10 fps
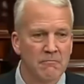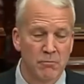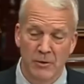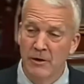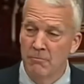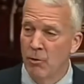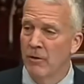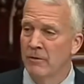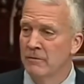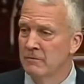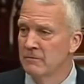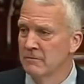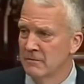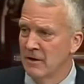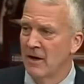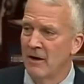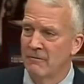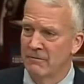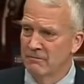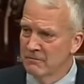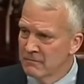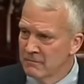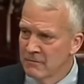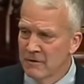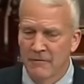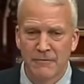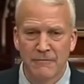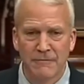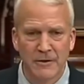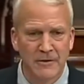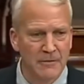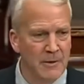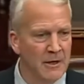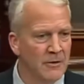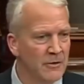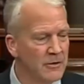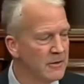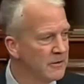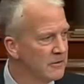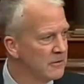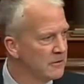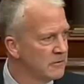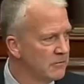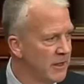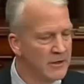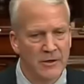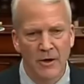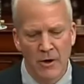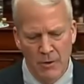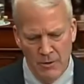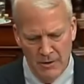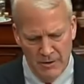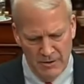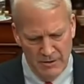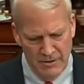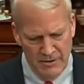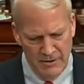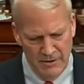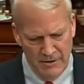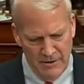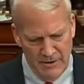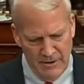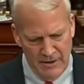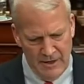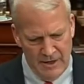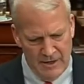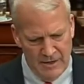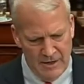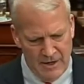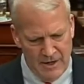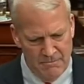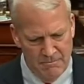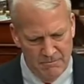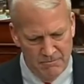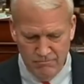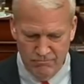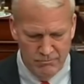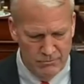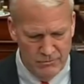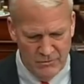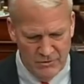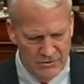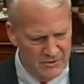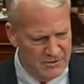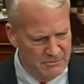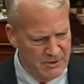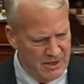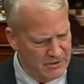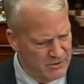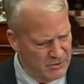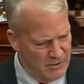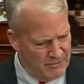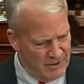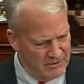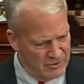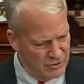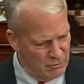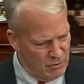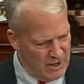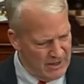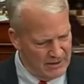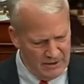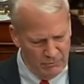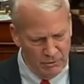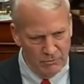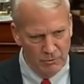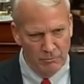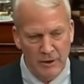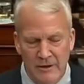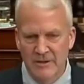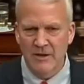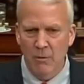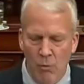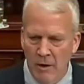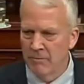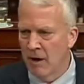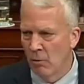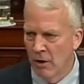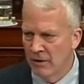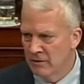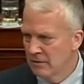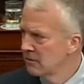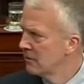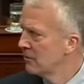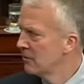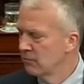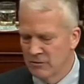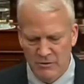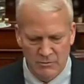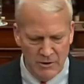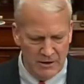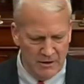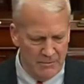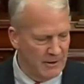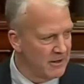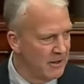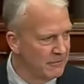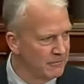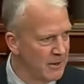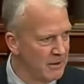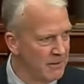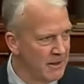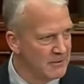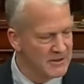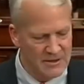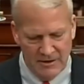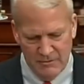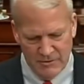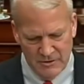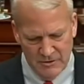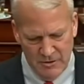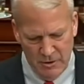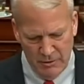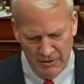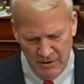Pretty important to have Fifth Fleet Commander ready to go. And just objected to. I'm not sure why. Again, we're bringing these up one by one, which is what I thought my colleague from Alabama said he was good to go with.